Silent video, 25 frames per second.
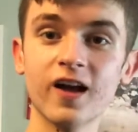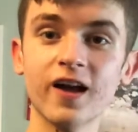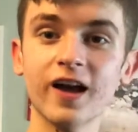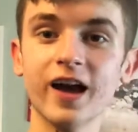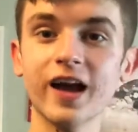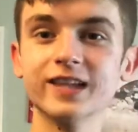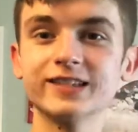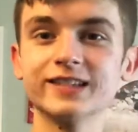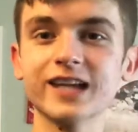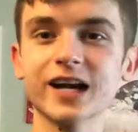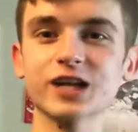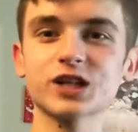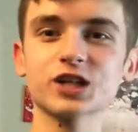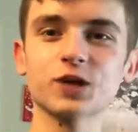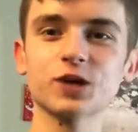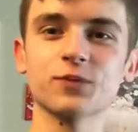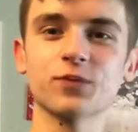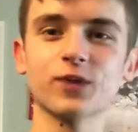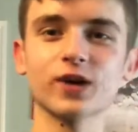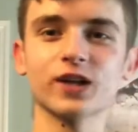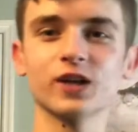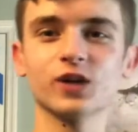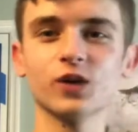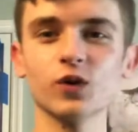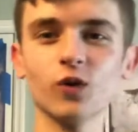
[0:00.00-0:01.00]
It's actually
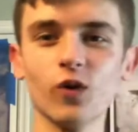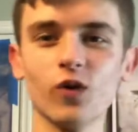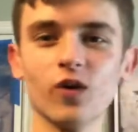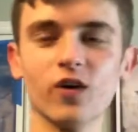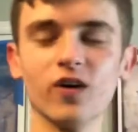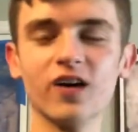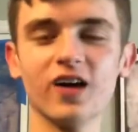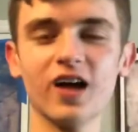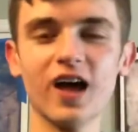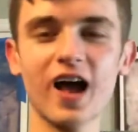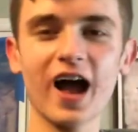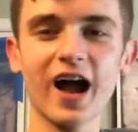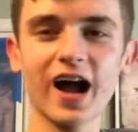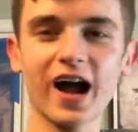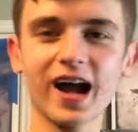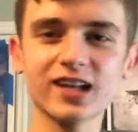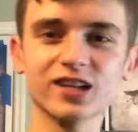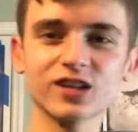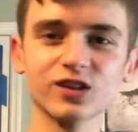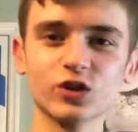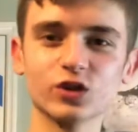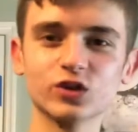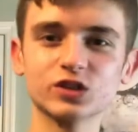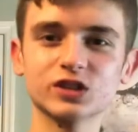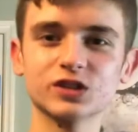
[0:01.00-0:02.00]
pretty cool. I got to
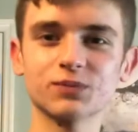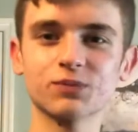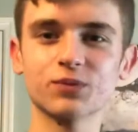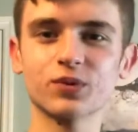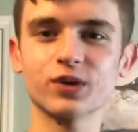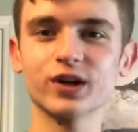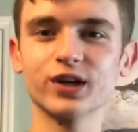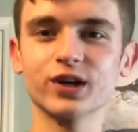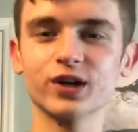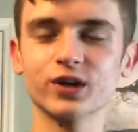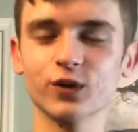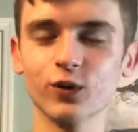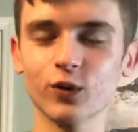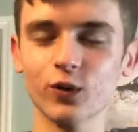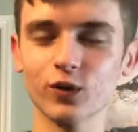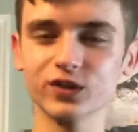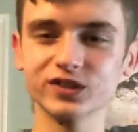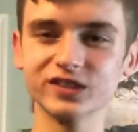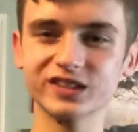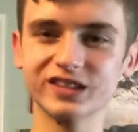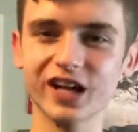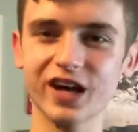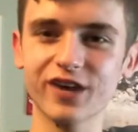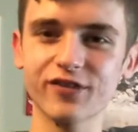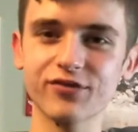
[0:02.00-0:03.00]
learn some pretty cool
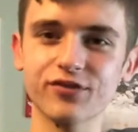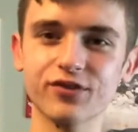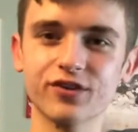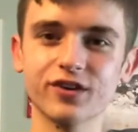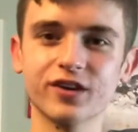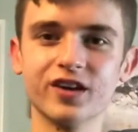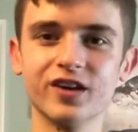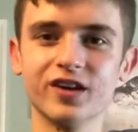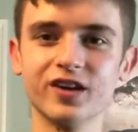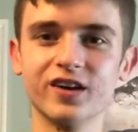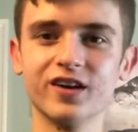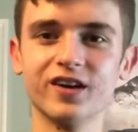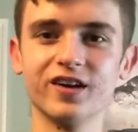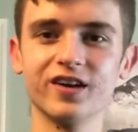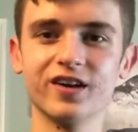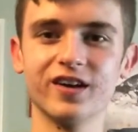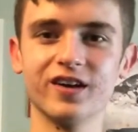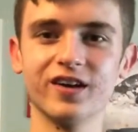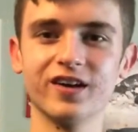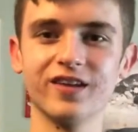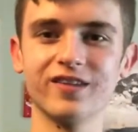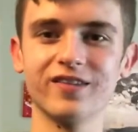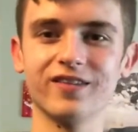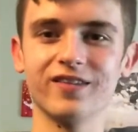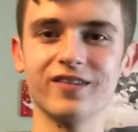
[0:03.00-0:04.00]
stuff
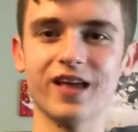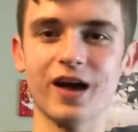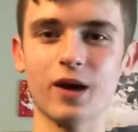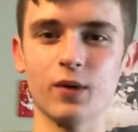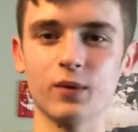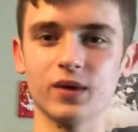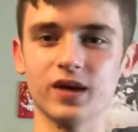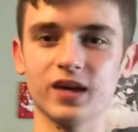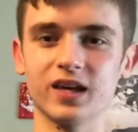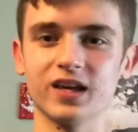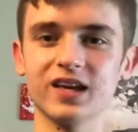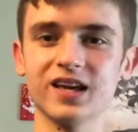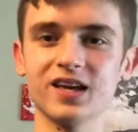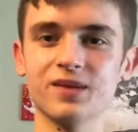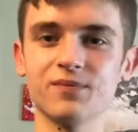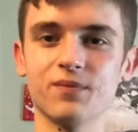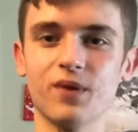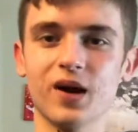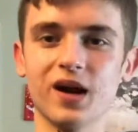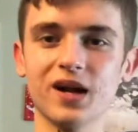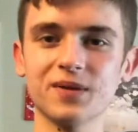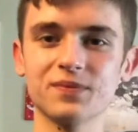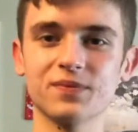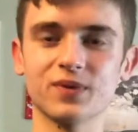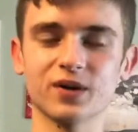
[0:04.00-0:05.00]
that week in
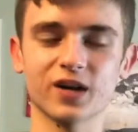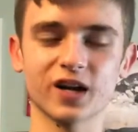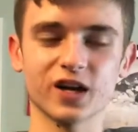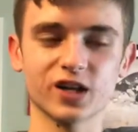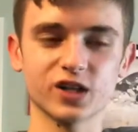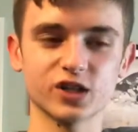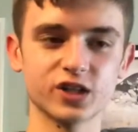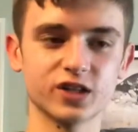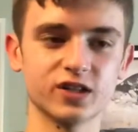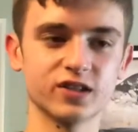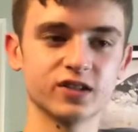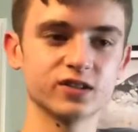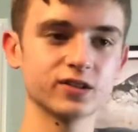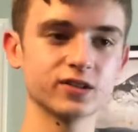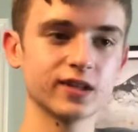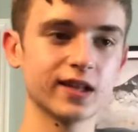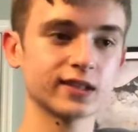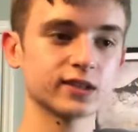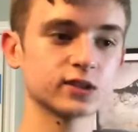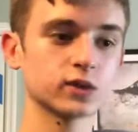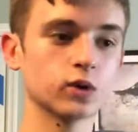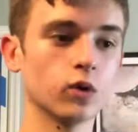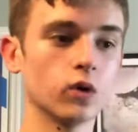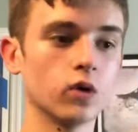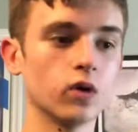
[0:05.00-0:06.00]
body percussion, so that's
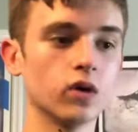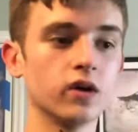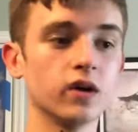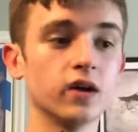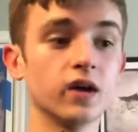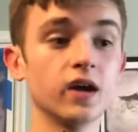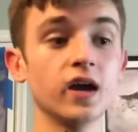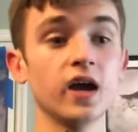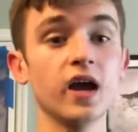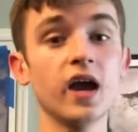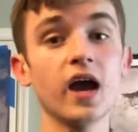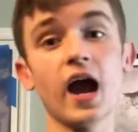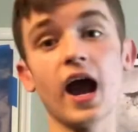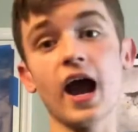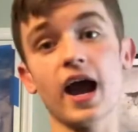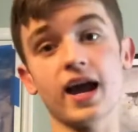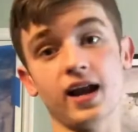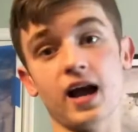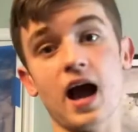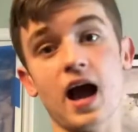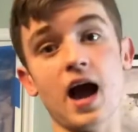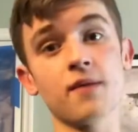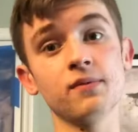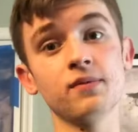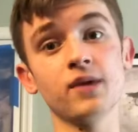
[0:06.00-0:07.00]
cool. And
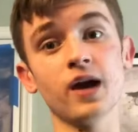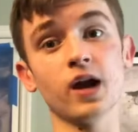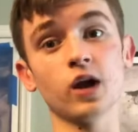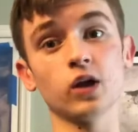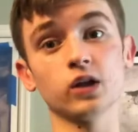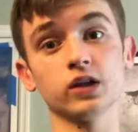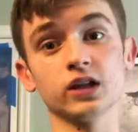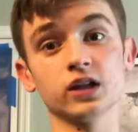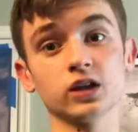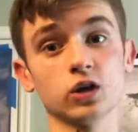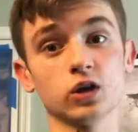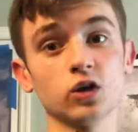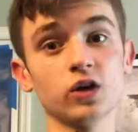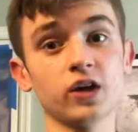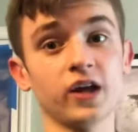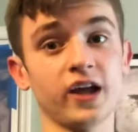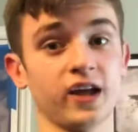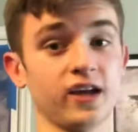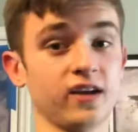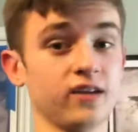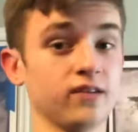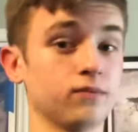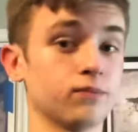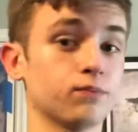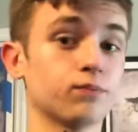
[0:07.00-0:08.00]
I'm not only
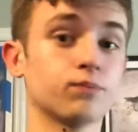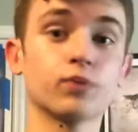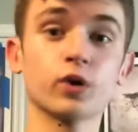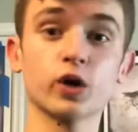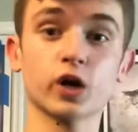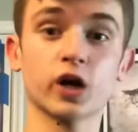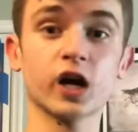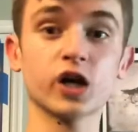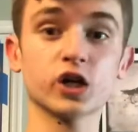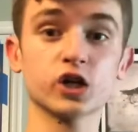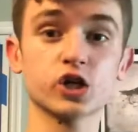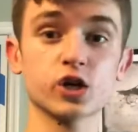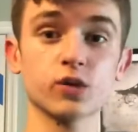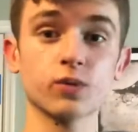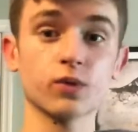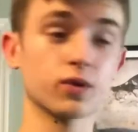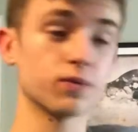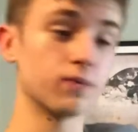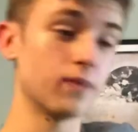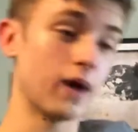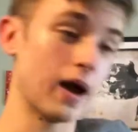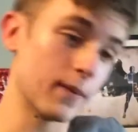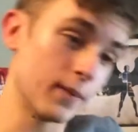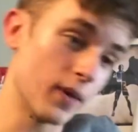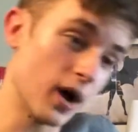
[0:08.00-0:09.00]
learning percussion with
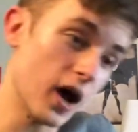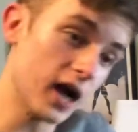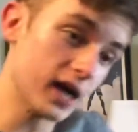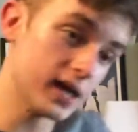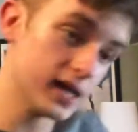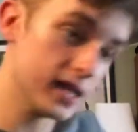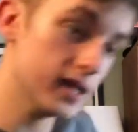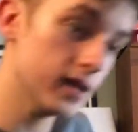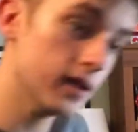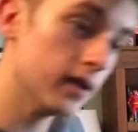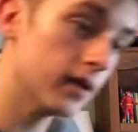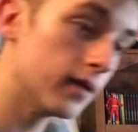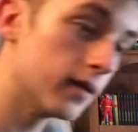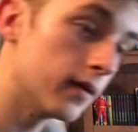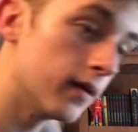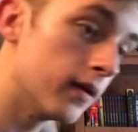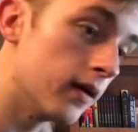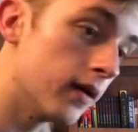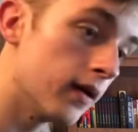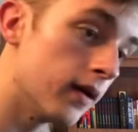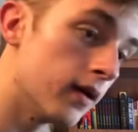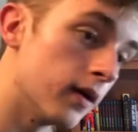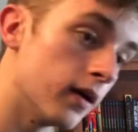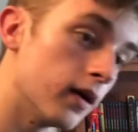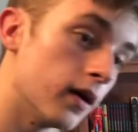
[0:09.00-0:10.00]
my body,
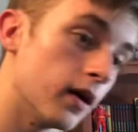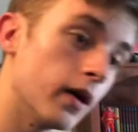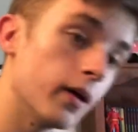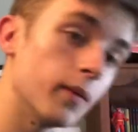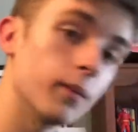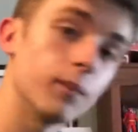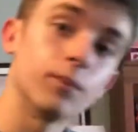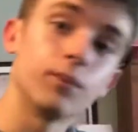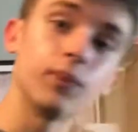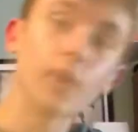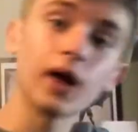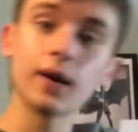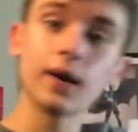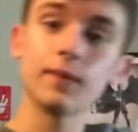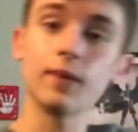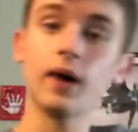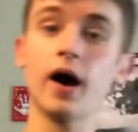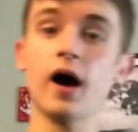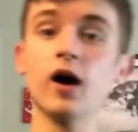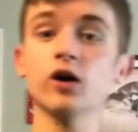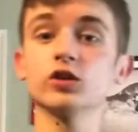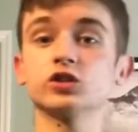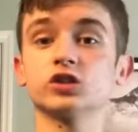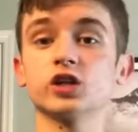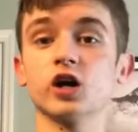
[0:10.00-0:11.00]
but I'm
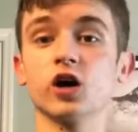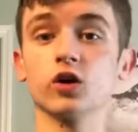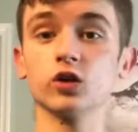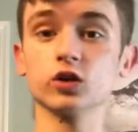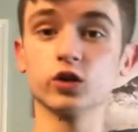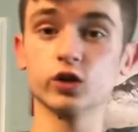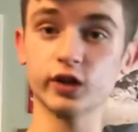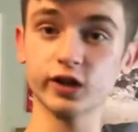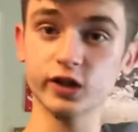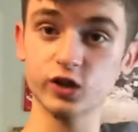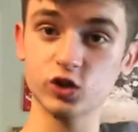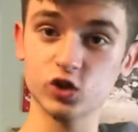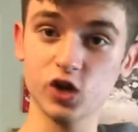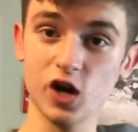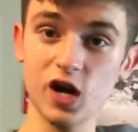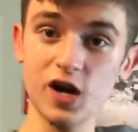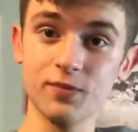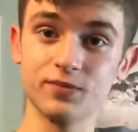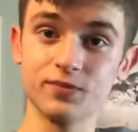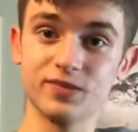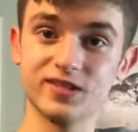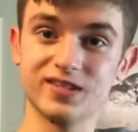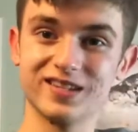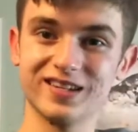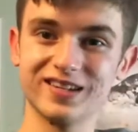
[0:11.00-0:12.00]
also learning
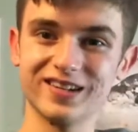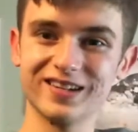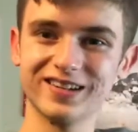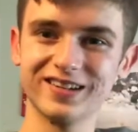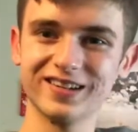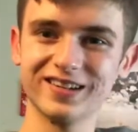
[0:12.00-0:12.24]
drums.